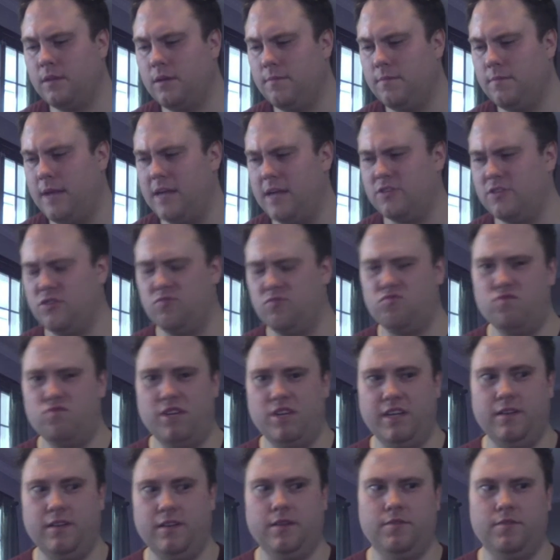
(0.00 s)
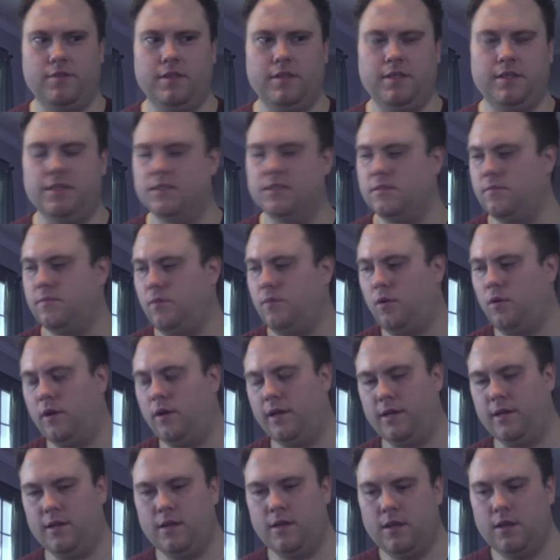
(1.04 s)
Actually really, really
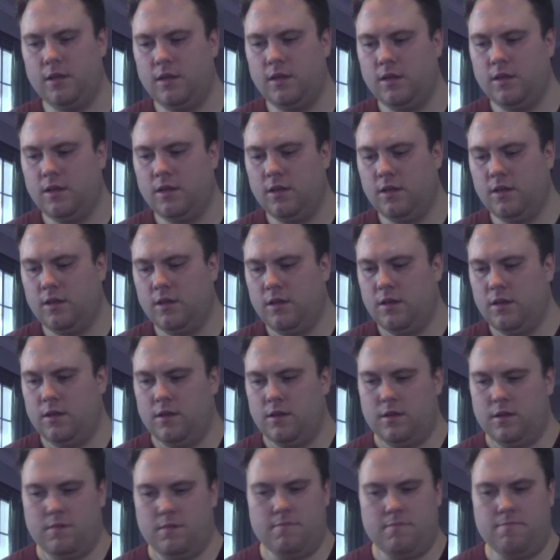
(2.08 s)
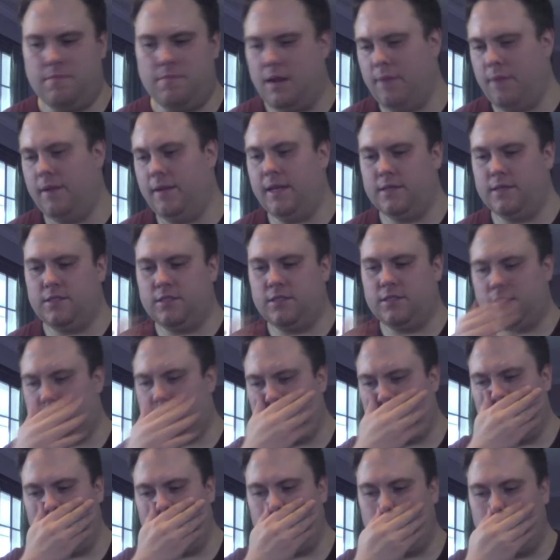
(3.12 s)
disappointed. Maybe it's just
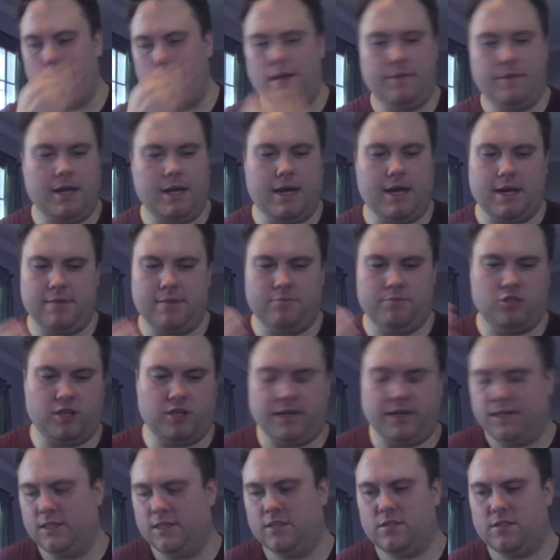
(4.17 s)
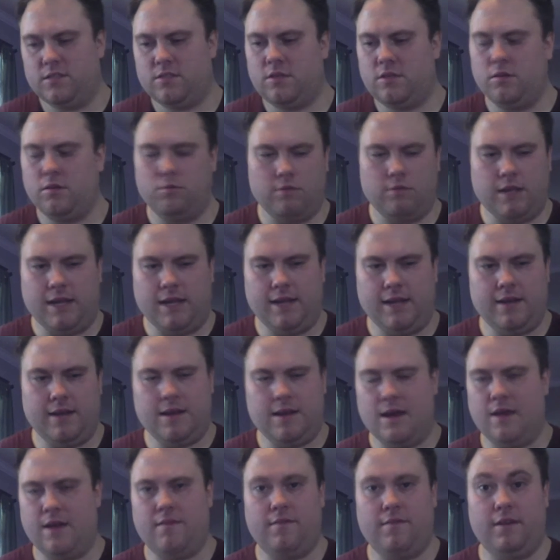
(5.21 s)
me. Maybe I'm drinking this too late,
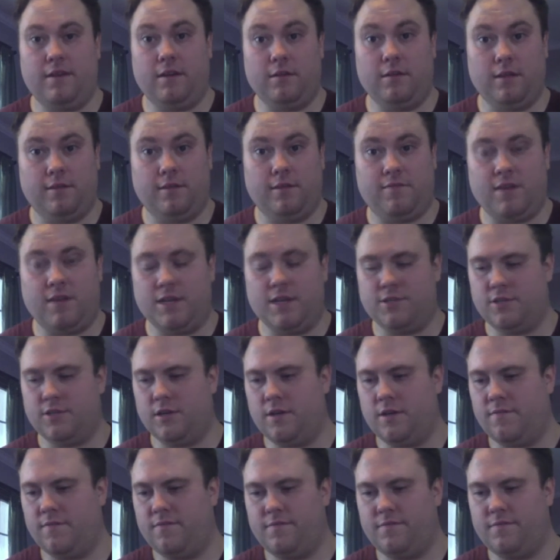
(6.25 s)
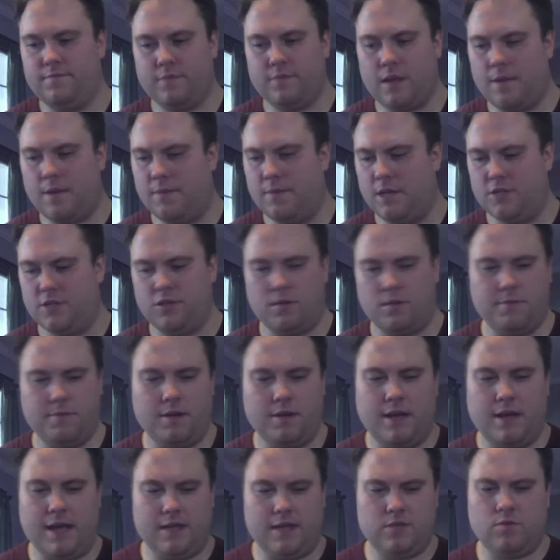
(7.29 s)
not nearly fresh enough. I'm not sure,
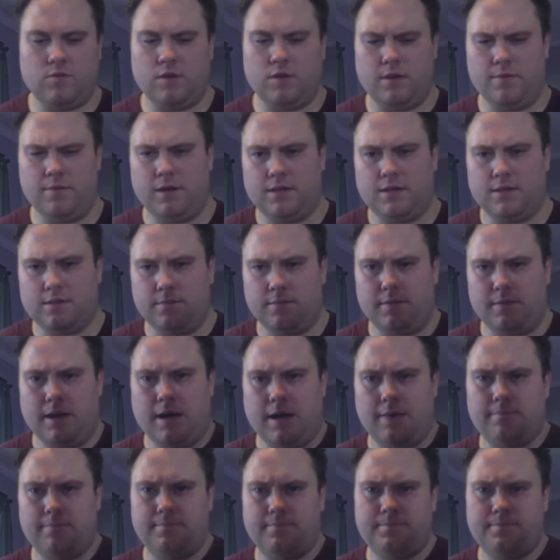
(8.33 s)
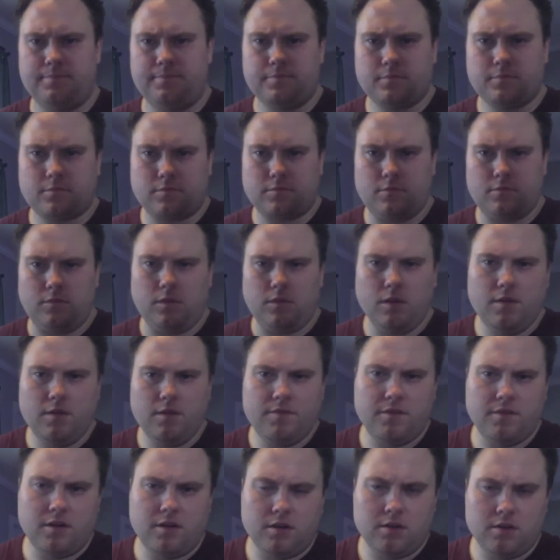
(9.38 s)
but at $20 a pop
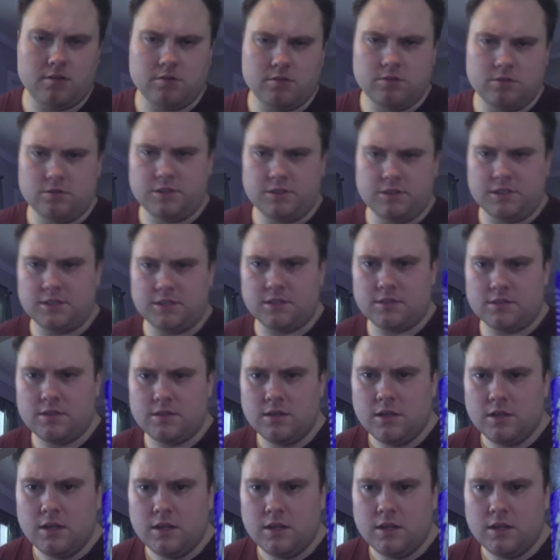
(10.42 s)
for, oh Jesus,